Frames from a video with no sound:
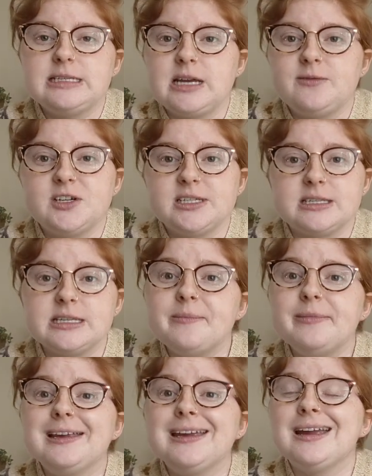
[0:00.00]
design for
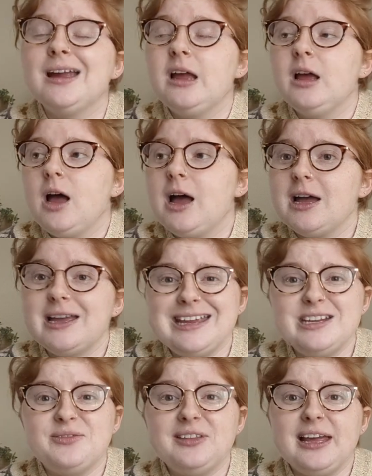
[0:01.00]
disassembly,
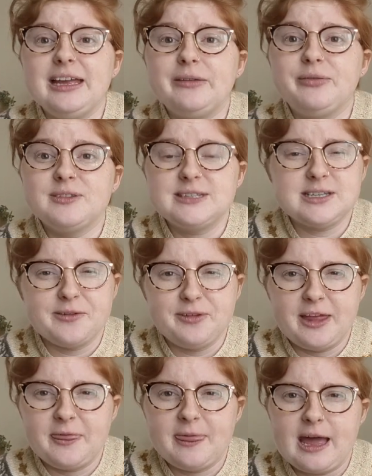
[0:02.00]
end of life,
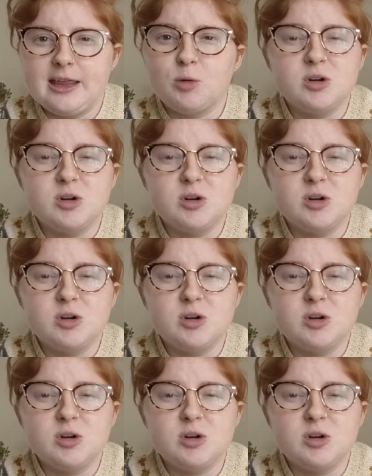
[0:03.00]
stuff like that.